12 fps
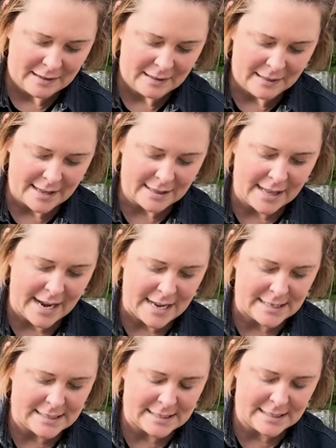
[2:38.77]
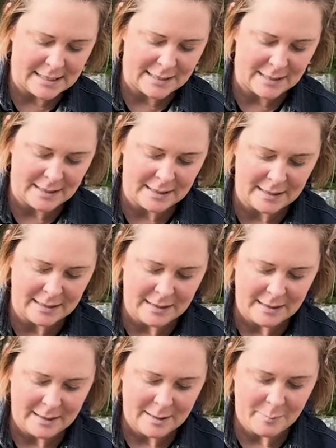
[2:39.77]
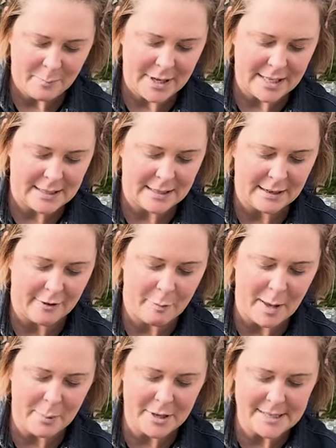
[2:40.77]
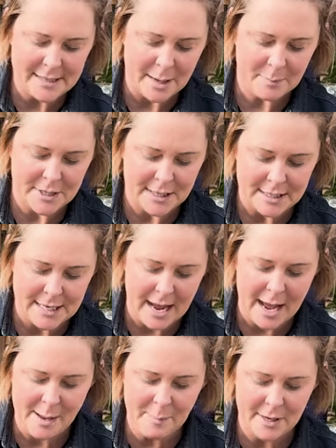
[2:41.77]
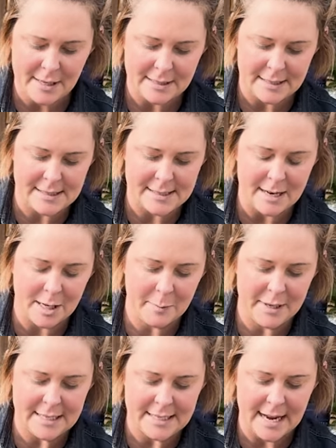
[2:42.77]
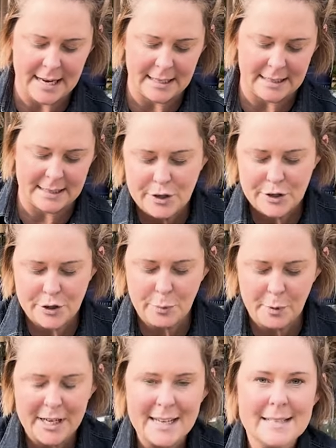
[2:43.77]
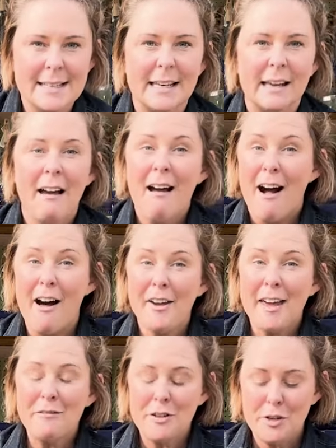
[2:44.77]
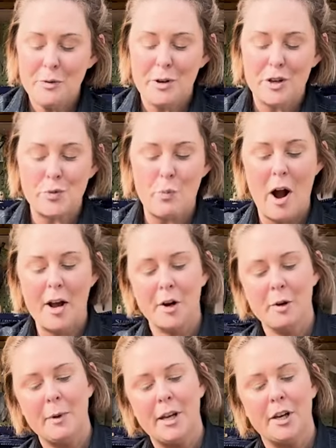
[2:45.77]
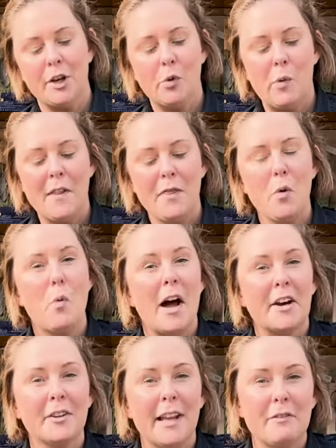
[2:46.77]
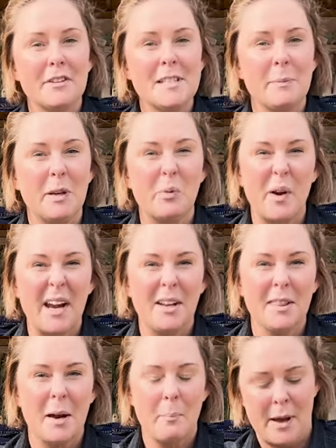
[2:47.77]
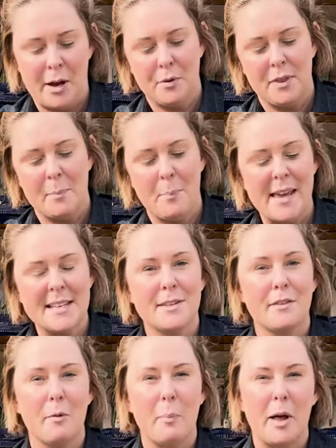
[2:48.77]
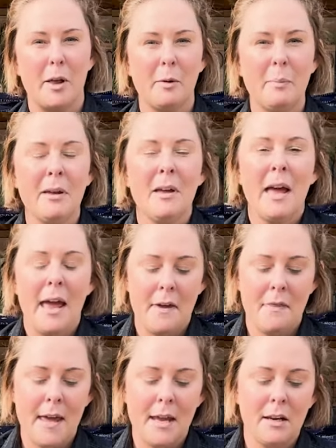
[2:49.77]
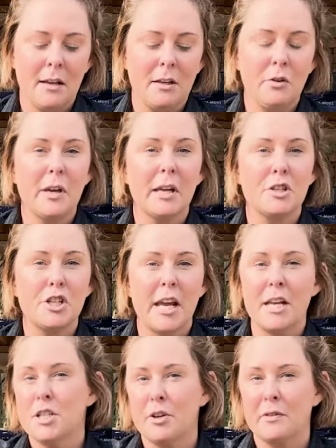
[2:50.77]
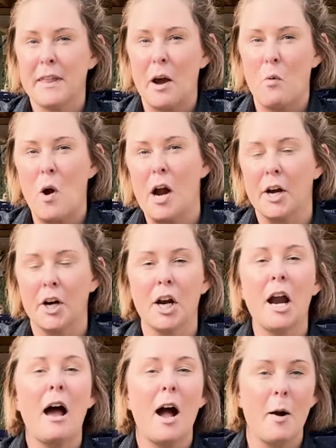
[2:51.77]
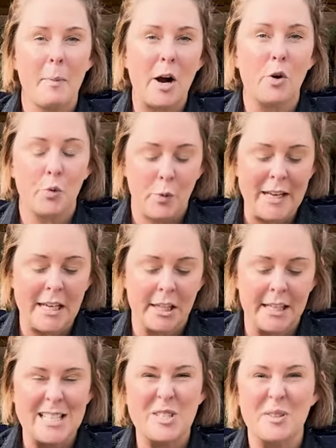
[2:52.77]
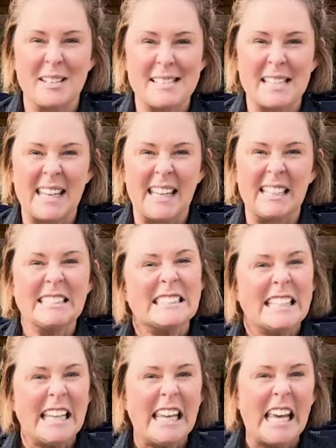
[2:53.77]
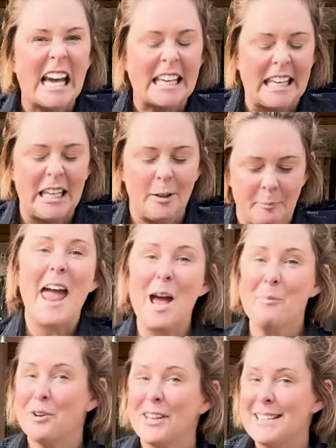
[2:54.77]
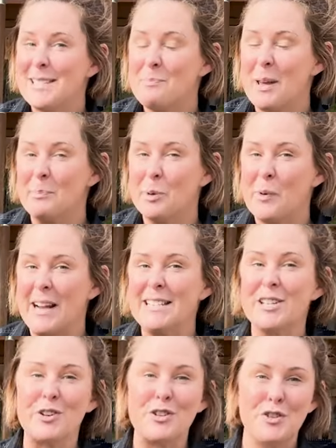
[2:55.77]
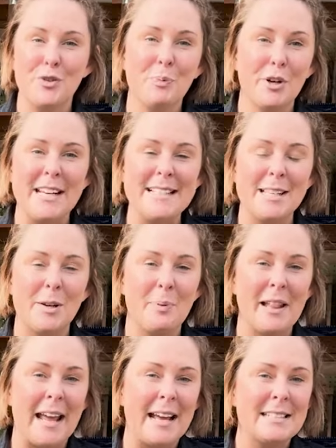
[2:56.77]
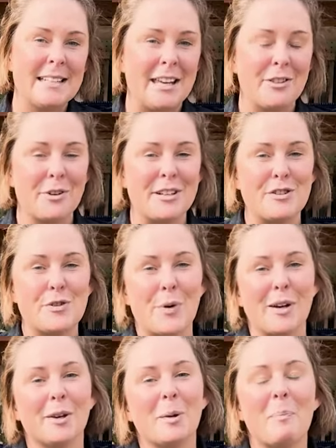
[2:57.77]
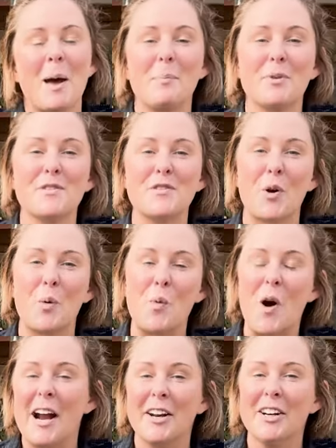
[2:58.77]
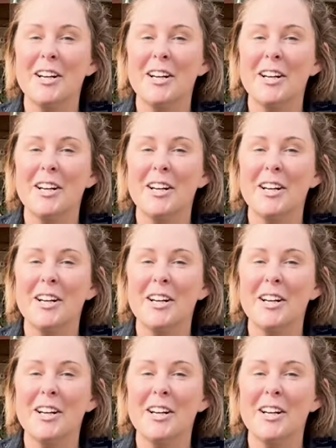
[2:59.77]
that last bit of pebbles up to the top to snug them in tight. Super easy. All you have to do is water them in. You'll want the water level to be right at about the base of the bulb, and then you can change out that water about weekly so it doesn't get yucky. Amaryllis and Paperwhites are super easy to plant either in soil, pebbles, or water,